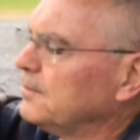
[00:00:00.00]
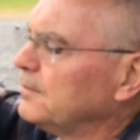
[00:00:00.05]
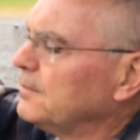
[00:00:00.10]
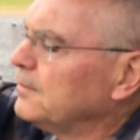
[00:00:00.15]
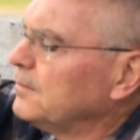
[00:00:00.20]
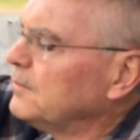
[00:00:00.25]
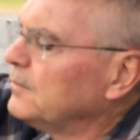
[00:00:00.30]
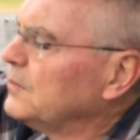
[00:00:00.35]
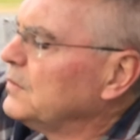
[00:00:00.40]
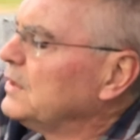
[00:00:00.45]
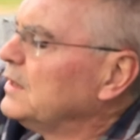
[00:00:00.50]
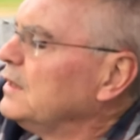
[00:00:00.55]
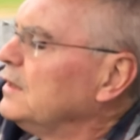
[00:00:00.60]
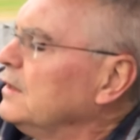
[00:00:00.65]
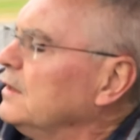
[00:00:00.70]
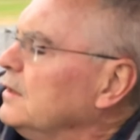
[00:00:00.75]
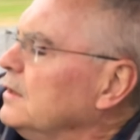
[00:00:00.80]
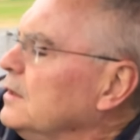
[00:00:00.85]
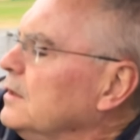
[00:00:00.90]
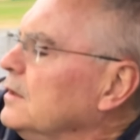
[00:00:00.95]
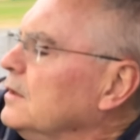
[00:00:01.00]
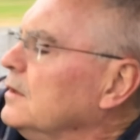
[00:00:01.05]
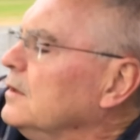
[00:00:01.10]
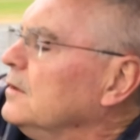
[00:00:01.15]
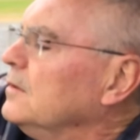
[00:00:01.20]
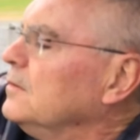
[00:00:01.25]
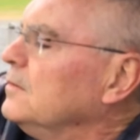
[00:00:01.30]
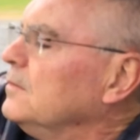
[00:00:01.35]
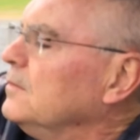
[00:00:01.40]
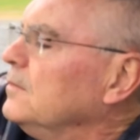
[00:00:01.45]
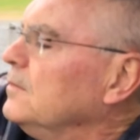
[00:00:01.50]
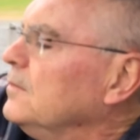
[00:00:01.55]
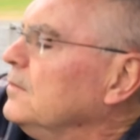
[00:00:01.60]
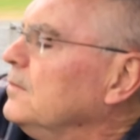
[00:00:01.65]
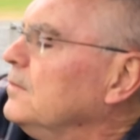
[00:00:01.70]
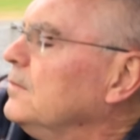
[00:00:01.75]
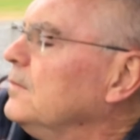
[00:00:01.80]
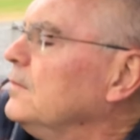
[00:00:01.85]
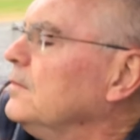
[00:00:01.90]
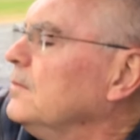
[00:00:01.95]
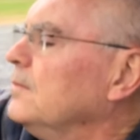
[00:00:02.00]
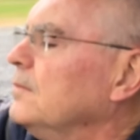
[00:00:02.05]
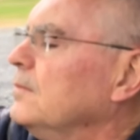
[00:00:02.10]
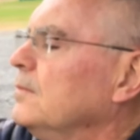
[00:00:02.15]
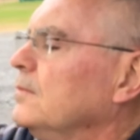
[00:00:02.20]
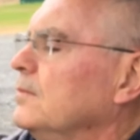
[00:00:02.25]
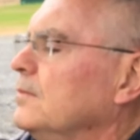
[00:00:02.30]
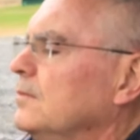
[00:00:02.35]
No one is speaking in this clip.